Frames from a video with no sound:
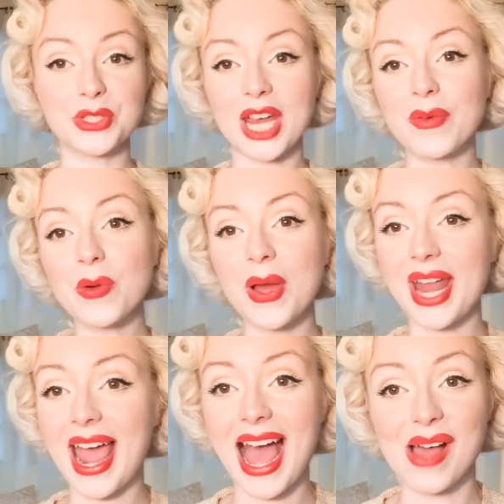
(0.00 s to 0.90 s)
whichever
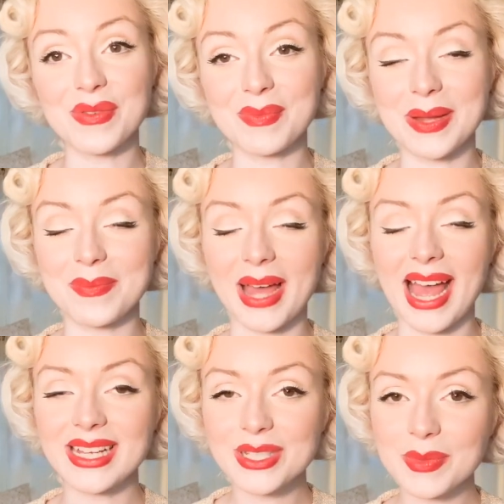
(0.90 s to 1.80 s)
one I have in my
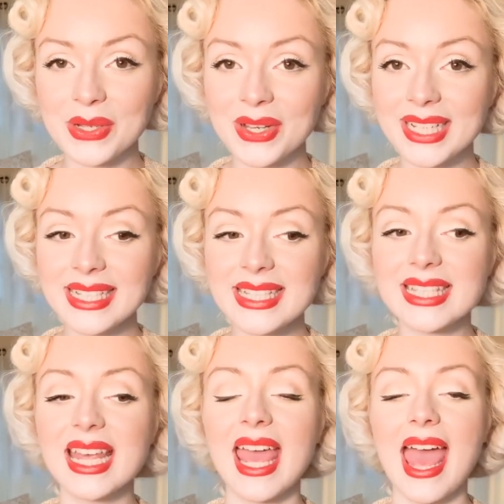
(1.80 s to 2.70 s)
bag, to be honest.